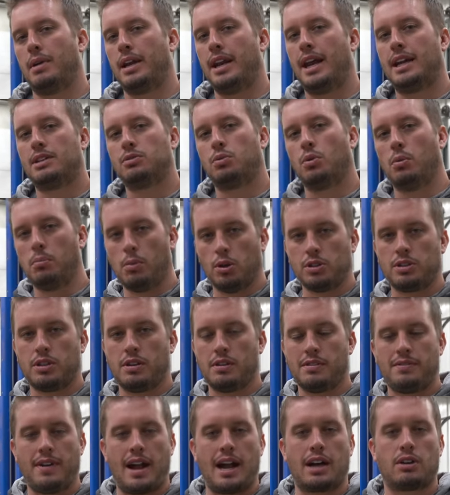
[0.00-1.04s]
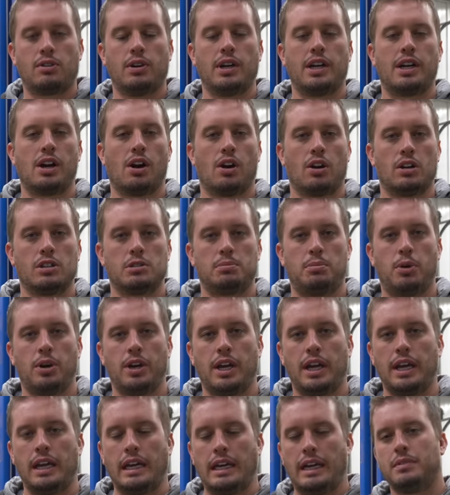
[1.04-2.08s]
And that's where most of the factory cars put
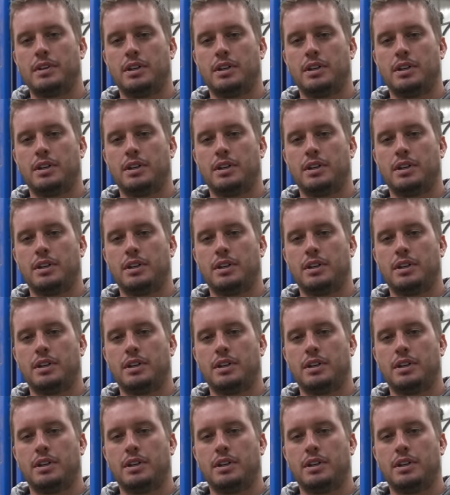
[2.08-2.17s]
it.